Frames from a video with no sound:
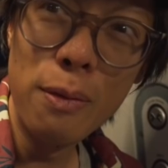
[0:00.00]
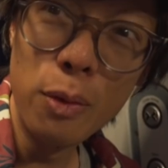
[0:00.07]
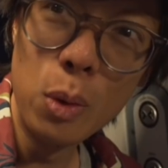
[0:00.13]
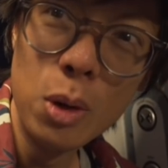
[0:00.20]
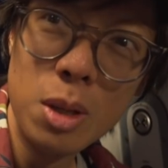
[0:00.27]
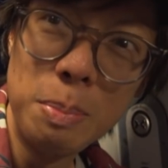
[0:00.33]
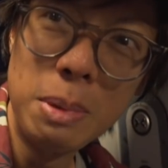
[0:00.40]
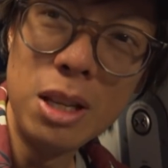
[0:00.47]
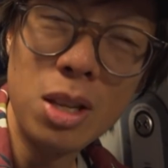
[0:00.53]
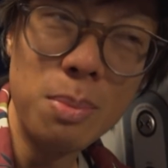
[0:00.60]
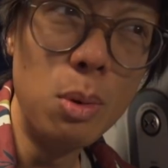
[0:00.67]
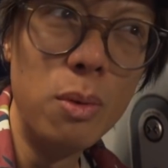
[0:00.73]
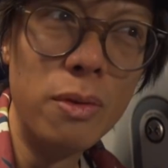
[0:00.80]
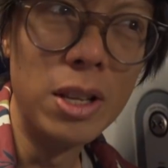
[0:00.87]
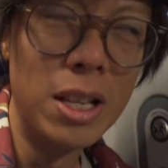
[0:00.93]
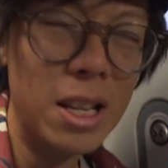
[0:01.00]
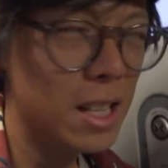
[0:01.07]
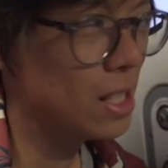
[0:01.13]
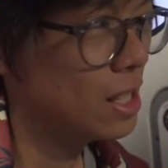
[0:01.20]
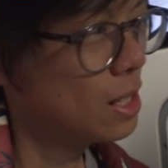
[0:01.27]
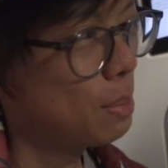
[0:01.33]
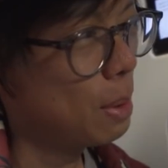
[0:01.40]
thought it would be smoother than
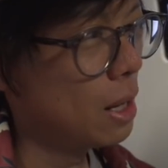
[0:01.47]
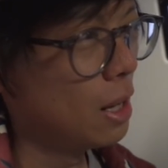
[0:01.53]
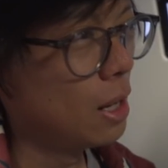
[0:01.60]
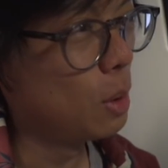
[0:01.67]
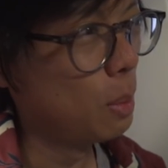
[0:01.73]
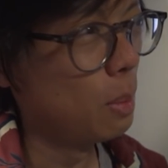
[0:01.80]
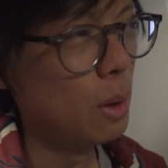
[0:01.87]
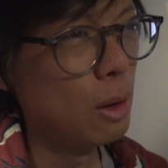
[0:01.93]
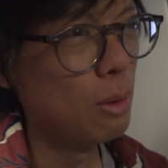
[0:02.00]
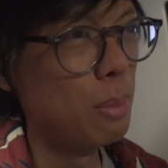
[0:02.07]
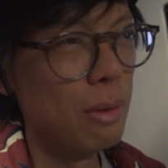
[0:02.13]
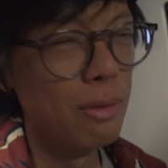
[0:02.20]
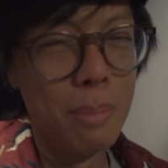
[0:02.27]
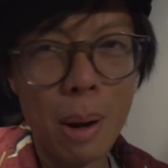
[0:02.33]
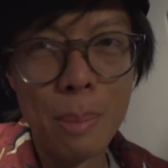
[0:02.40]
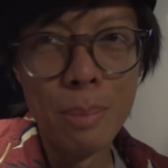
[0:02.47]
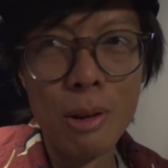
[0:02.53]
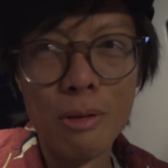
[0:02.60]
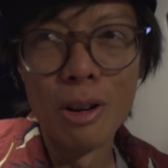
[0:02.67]
this. It's a little bit of a bumpy